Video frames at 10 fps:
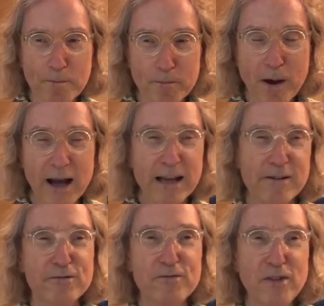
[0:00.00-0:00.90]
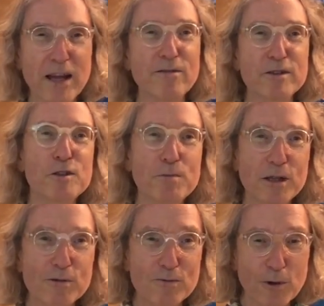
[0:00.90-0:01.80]
my favorite
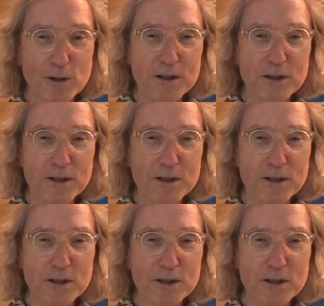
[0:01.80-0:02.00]
speaker of all